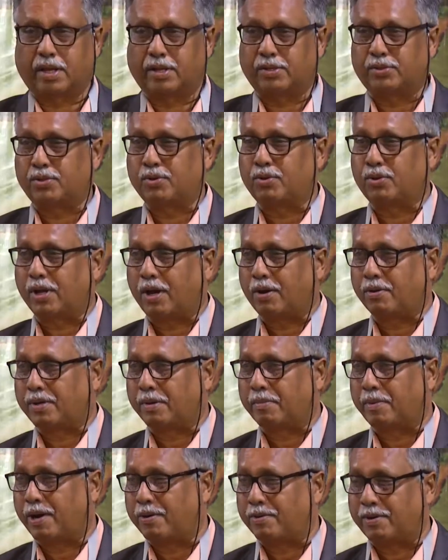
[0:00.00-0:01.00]
is no doubt
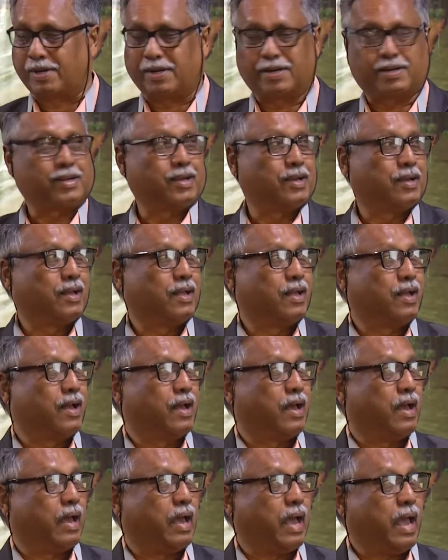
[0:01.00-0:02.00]
about it.
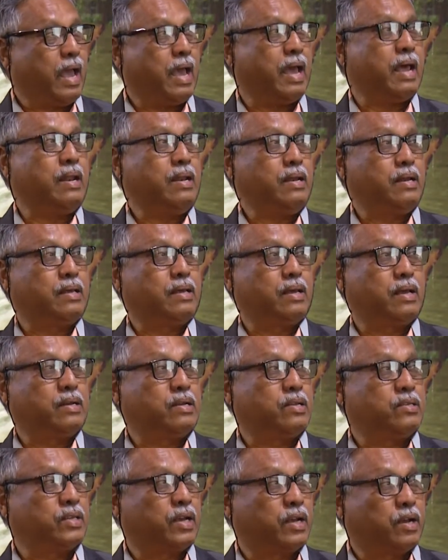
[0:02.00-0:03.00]
And it
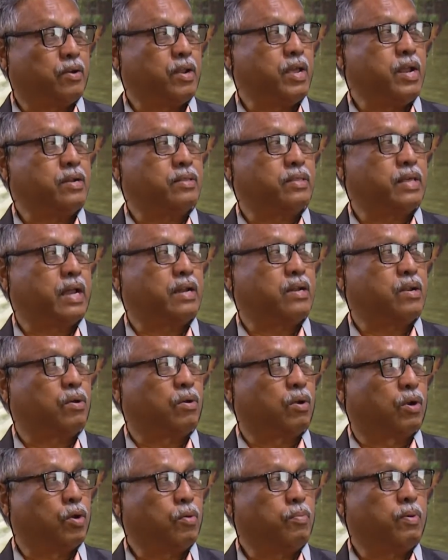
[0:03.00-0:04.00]
is agreed that
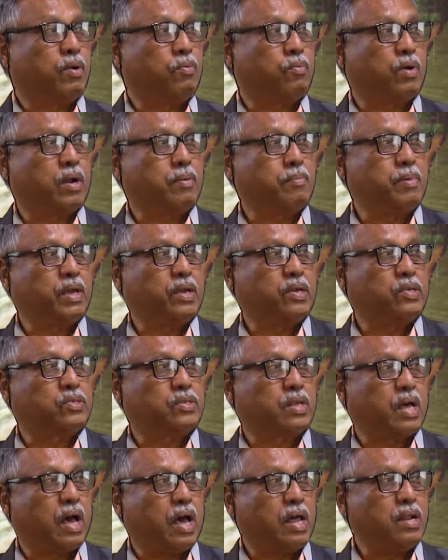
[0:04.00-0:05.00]
global warming is
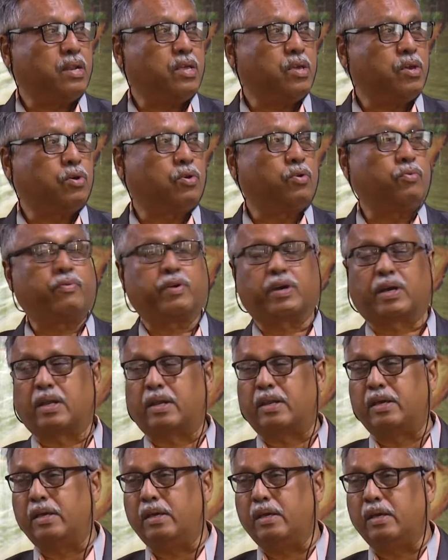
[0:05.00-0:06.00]

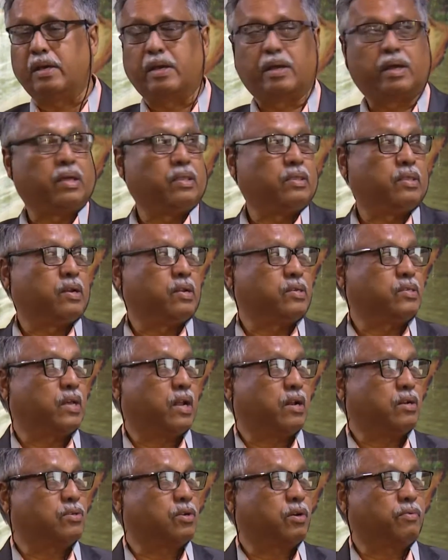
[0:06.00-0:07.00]
unequivocally the
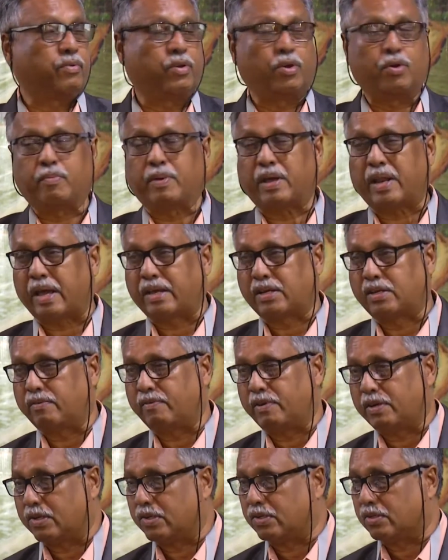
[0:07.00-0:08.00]
result of human
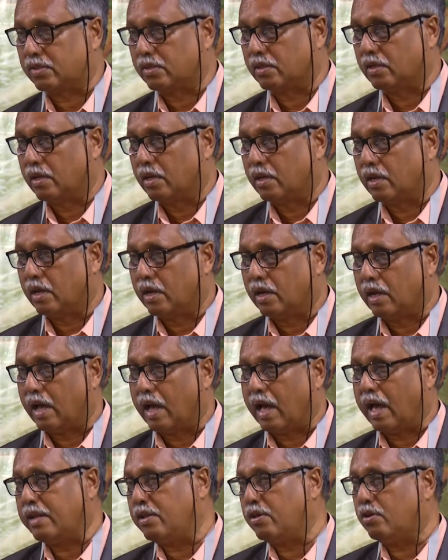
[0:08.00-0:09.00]
activities.
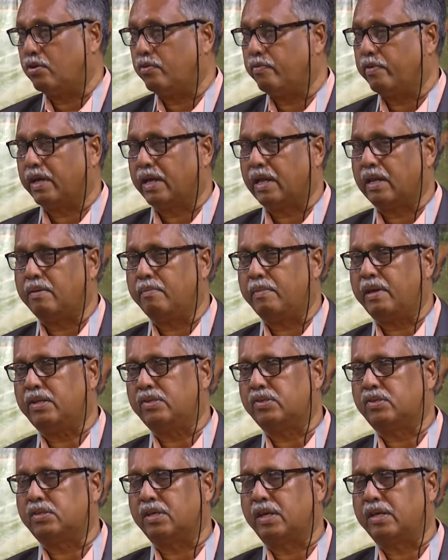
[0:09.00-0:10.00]
Unequivocally
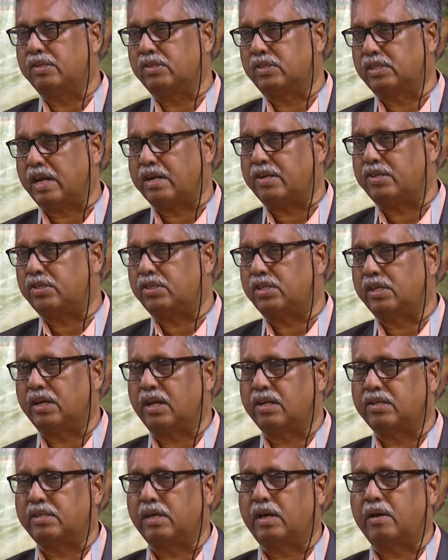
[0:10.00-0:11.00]
means in statistical
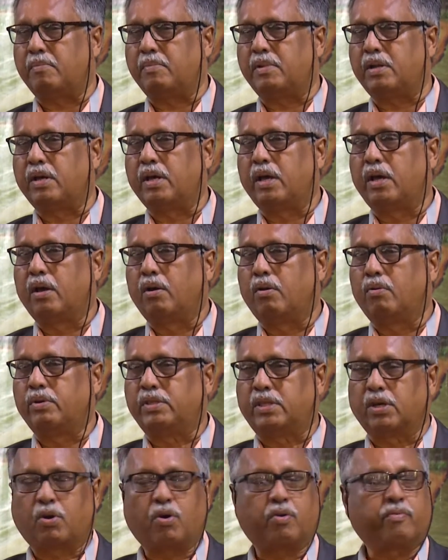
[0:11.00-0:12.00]
terms with
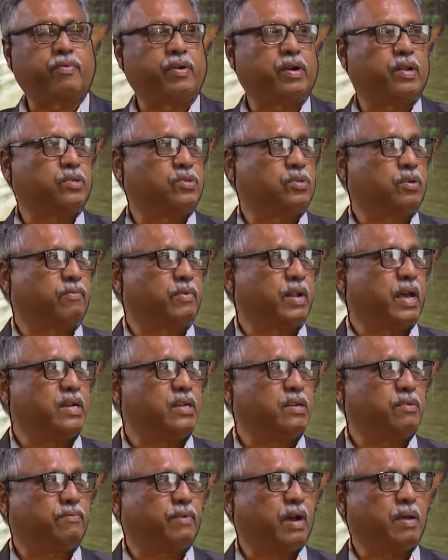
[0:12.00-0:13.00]
a confidence of
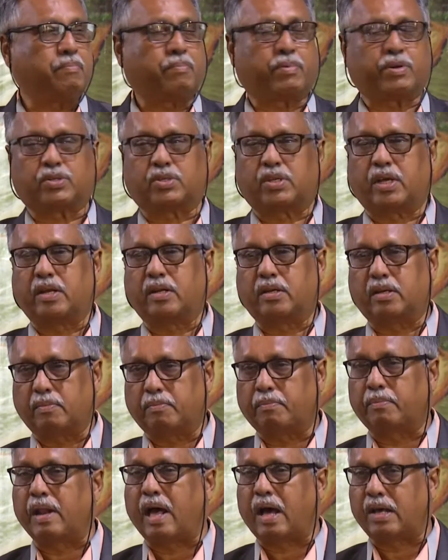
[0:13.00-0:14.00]
95%
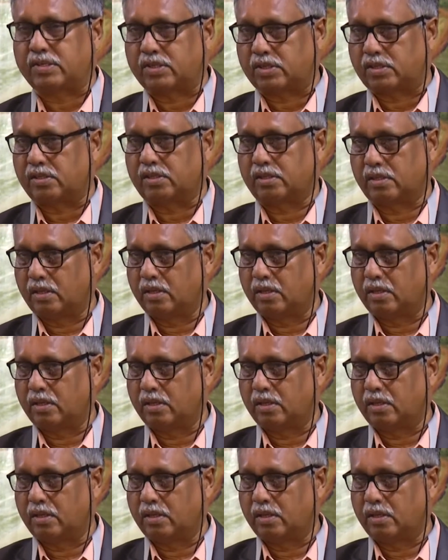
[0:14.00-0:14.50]
plus.